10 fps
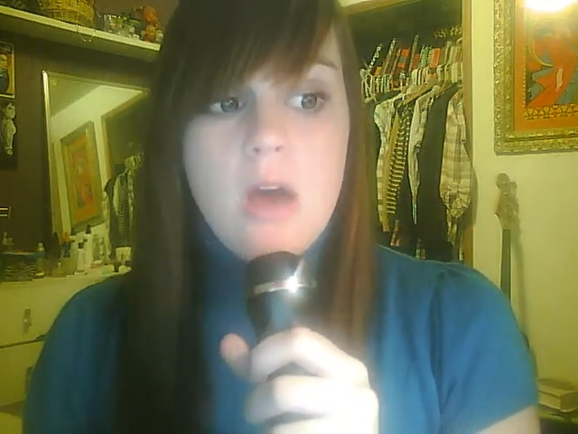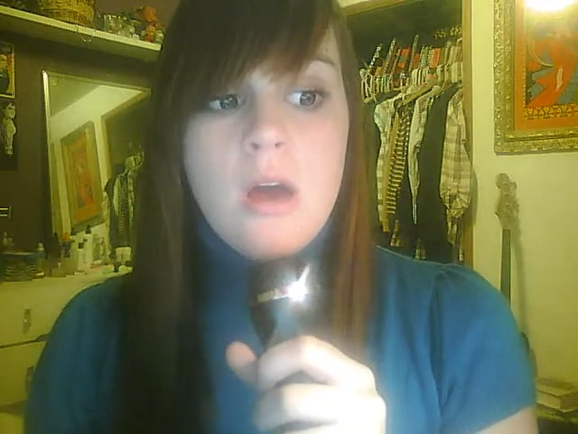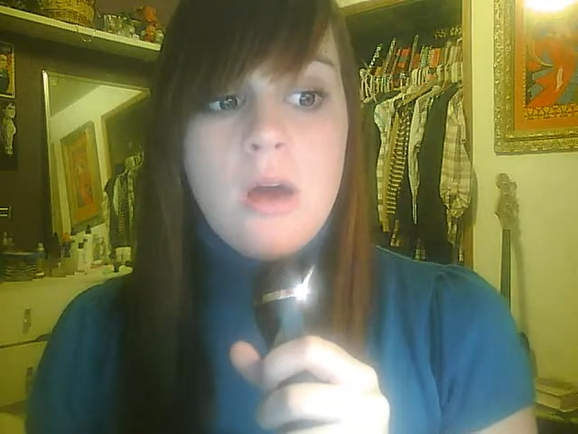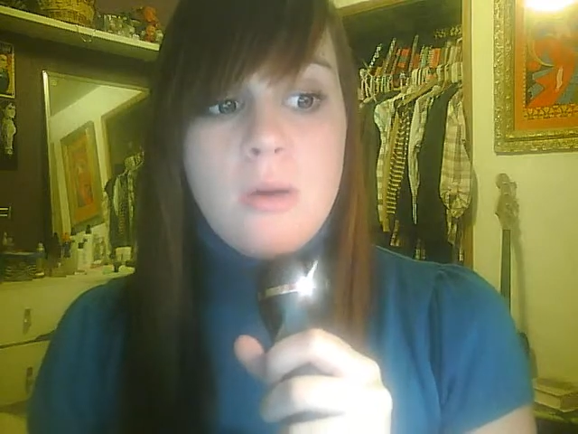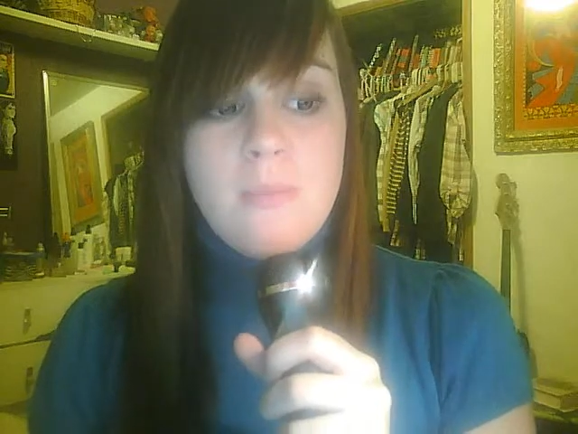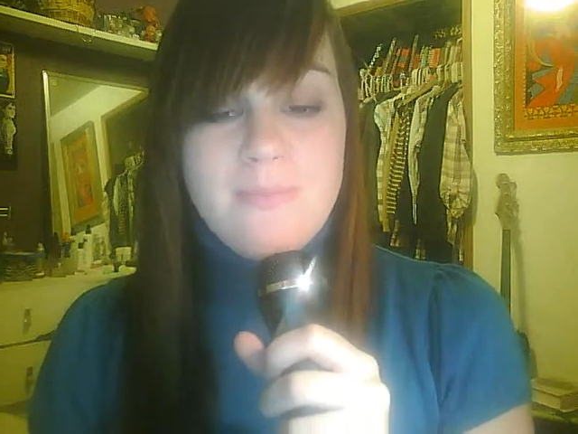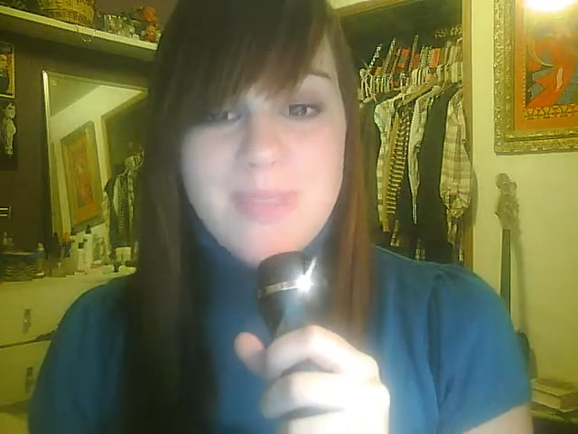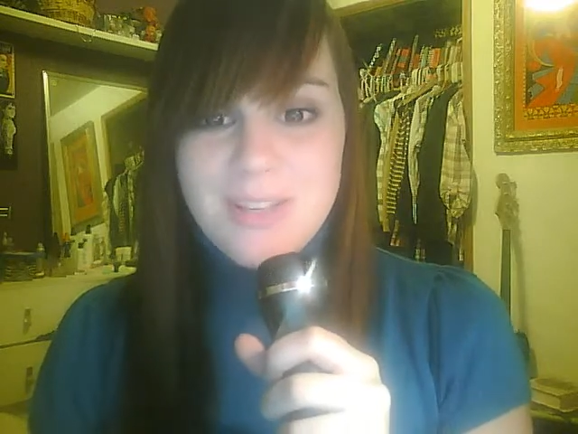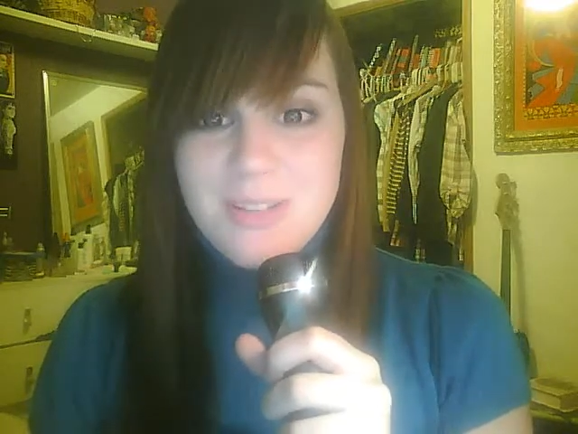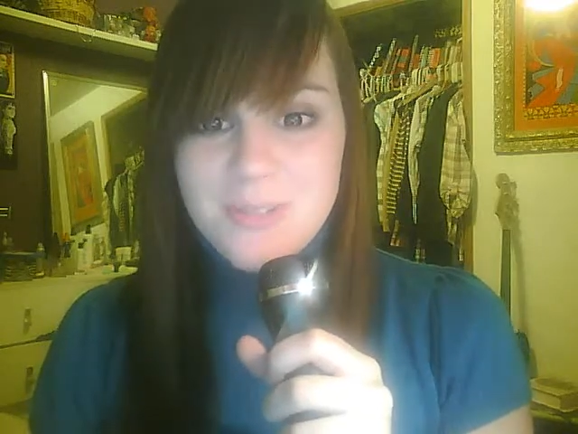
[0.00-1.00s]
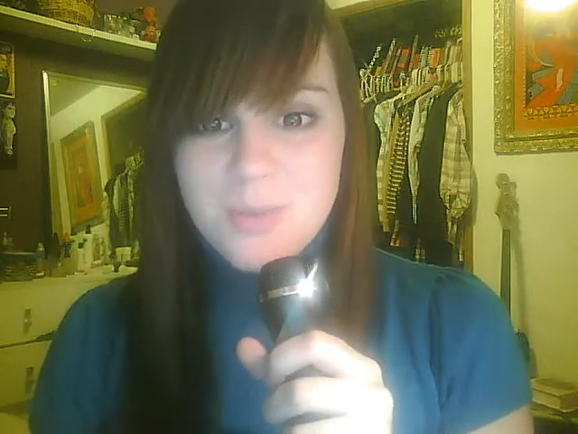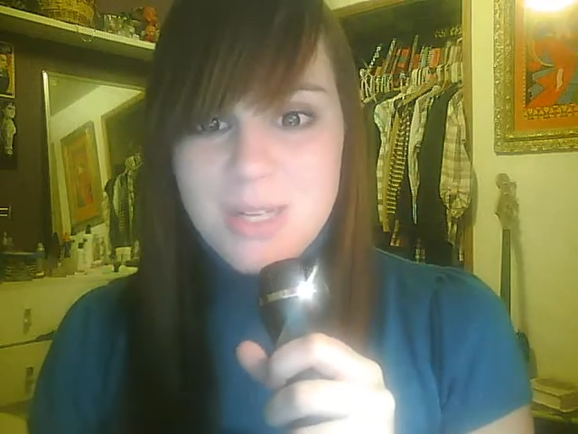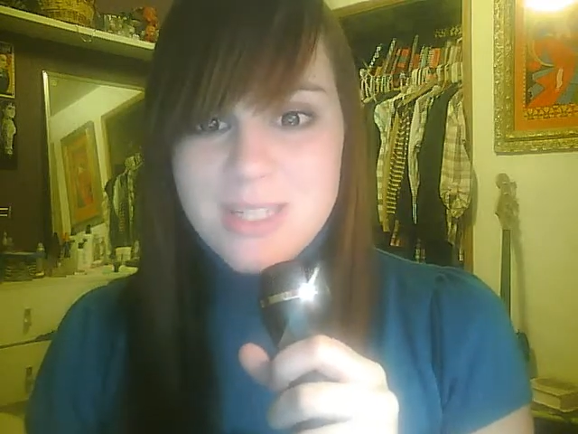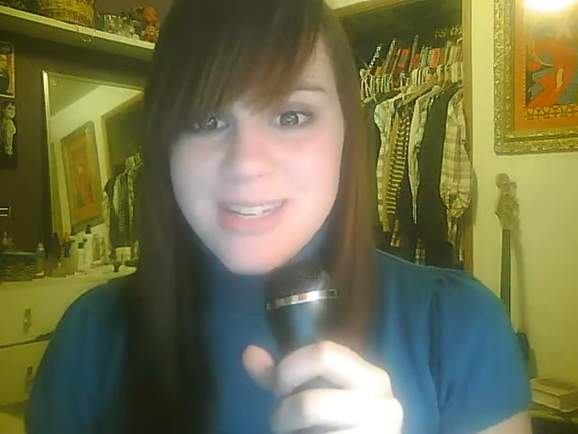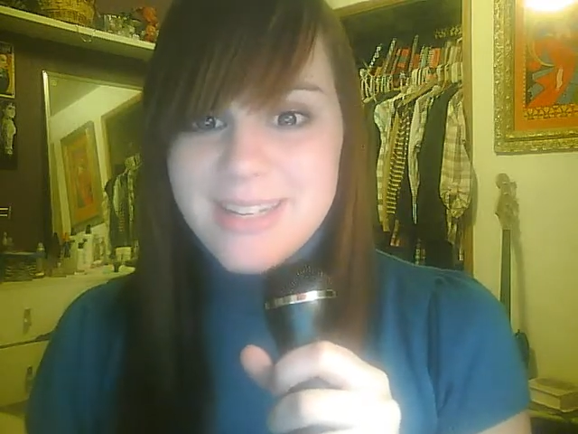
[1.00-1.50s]
Thank you for
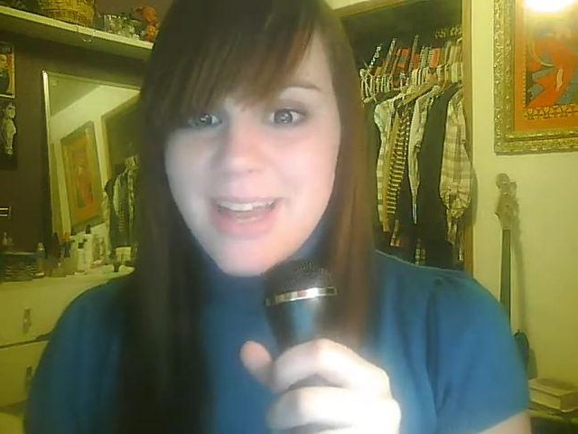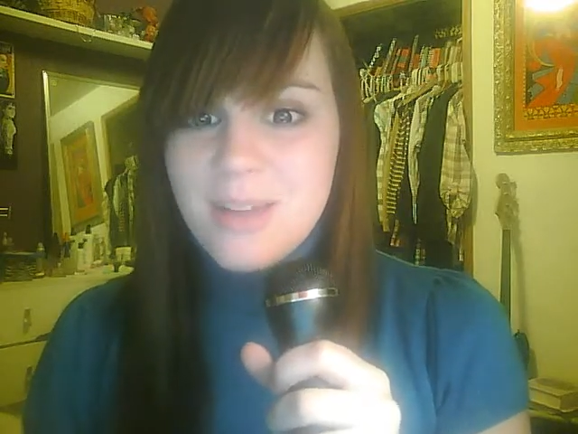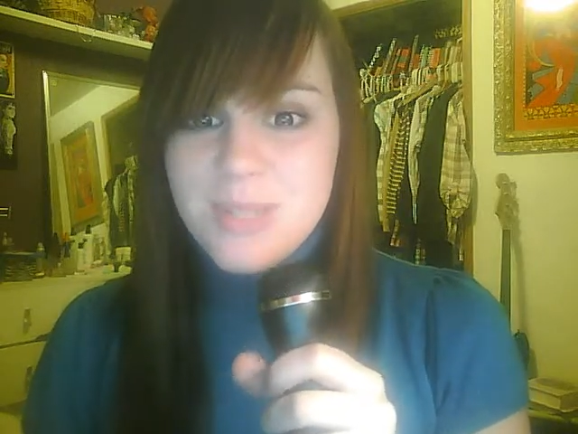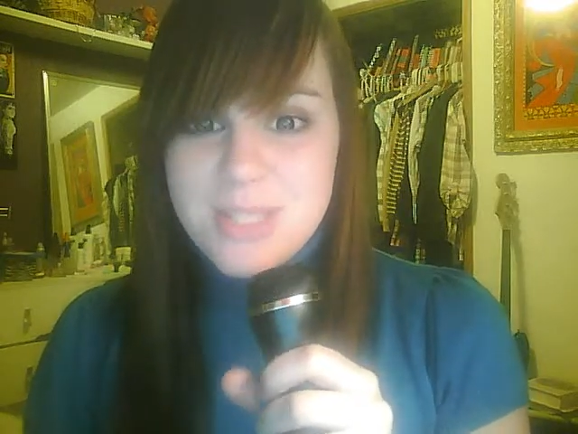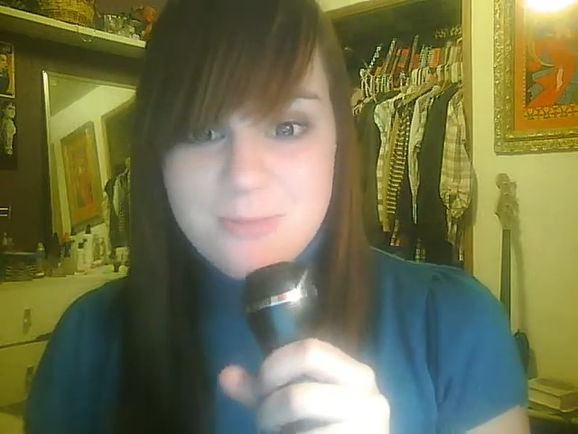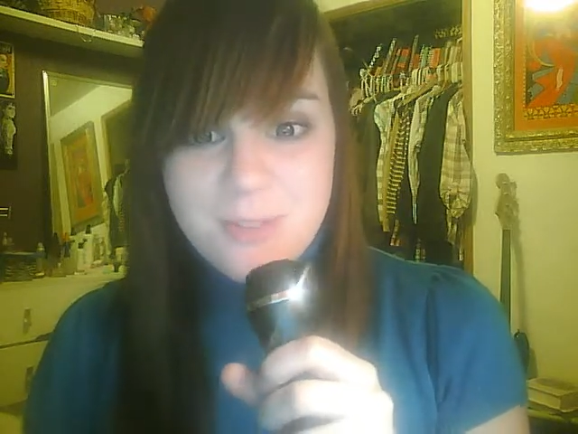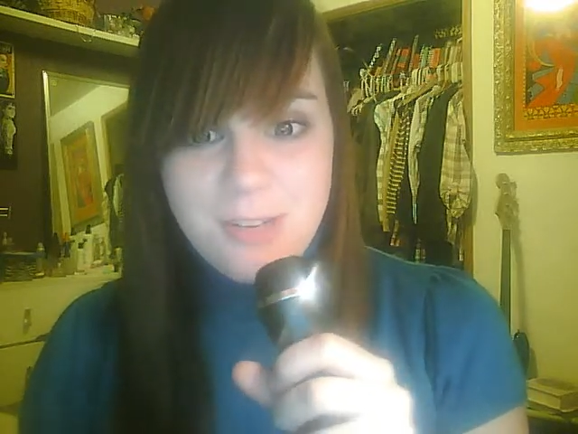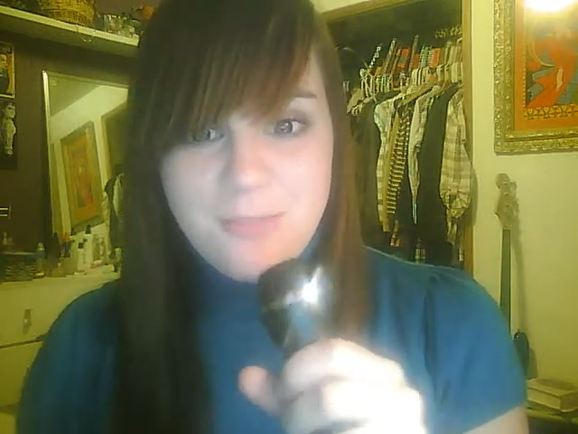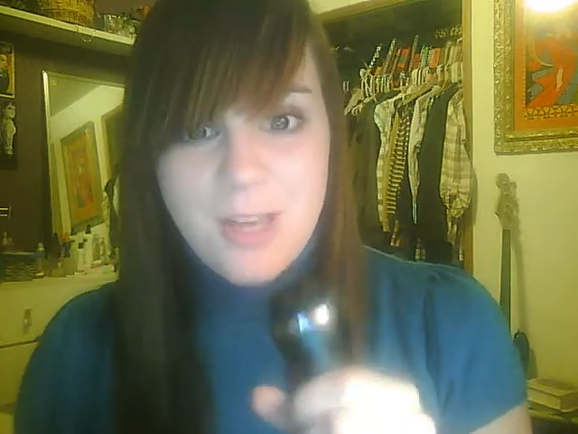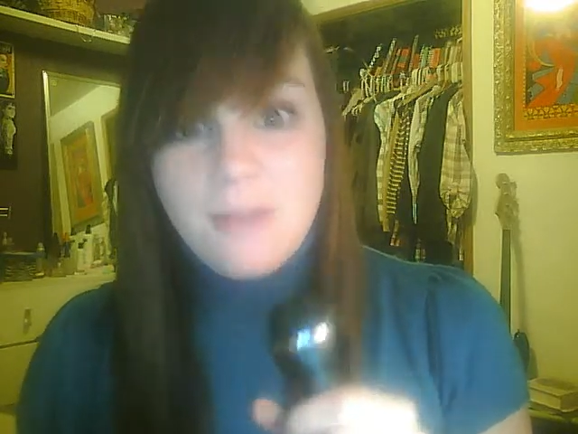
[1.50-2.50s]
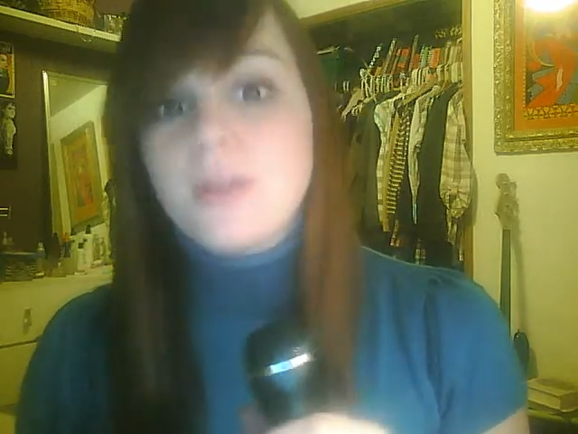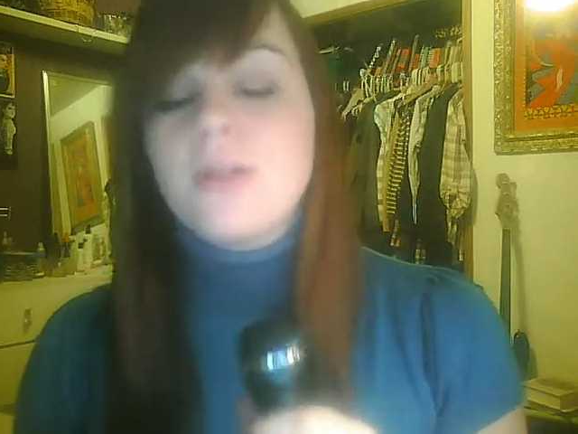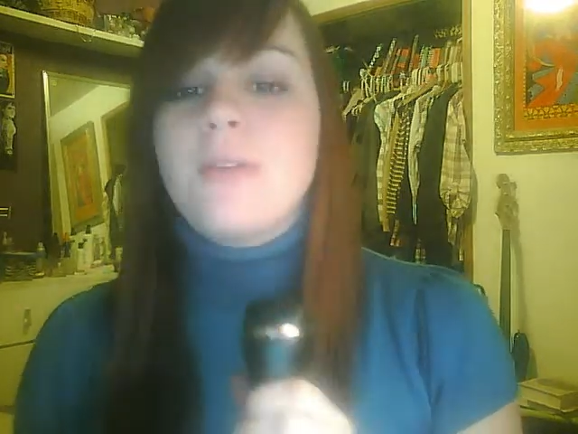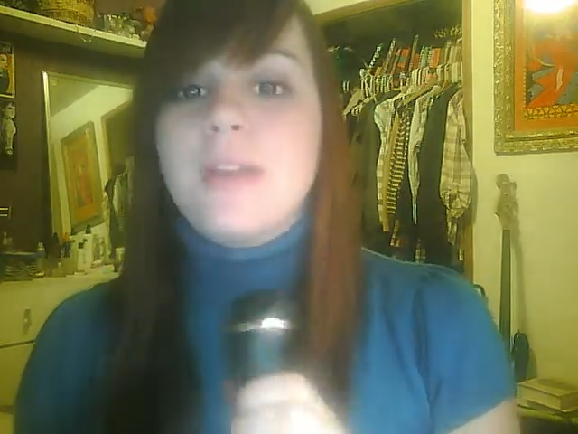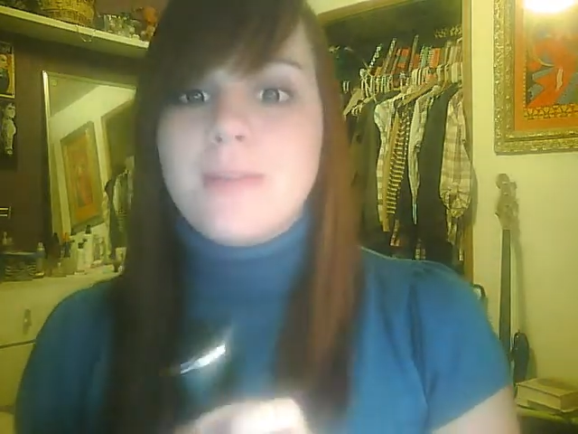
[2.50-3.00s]
watching. Add me as a friend if you haven't
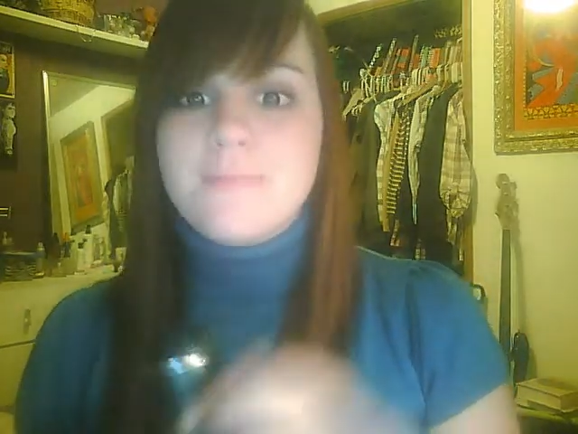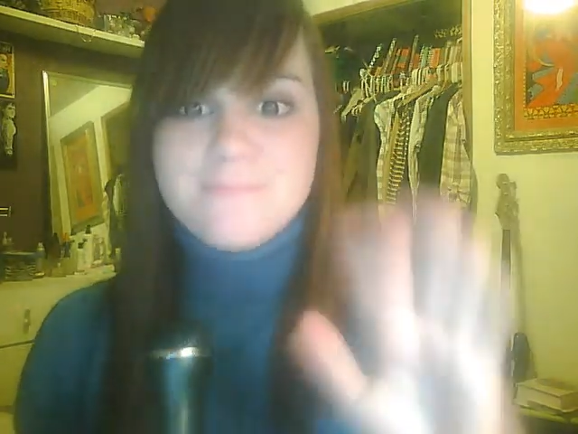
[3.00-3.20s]
already.